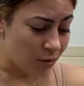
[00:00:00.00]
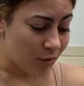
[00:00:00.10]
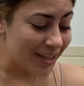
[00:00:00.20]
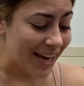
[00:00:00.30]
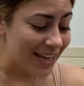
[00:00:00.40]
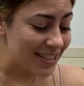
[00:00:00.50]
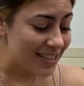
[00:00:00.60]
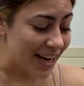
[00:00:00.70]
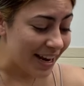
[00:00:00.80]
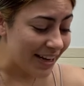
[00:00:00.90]
"When Gaius
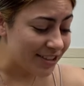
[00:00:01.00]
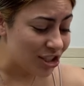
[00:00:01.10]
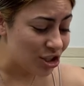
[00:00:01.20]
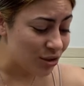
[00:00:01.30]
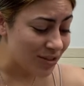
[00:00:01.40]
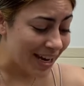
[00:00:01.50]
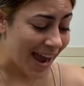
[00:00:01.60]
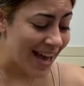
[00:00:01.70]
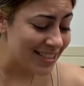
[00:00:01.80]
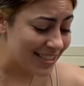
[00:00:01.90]
said I had to choose, I
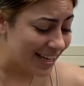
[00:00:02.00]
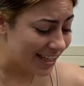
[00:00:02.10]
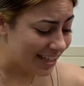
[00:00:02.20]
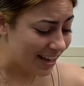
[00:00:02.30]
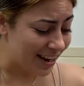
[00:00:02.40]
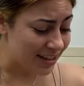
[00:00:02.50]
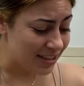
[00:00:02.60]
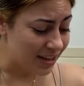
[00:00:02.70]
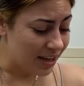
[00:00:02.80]
hesitated and..."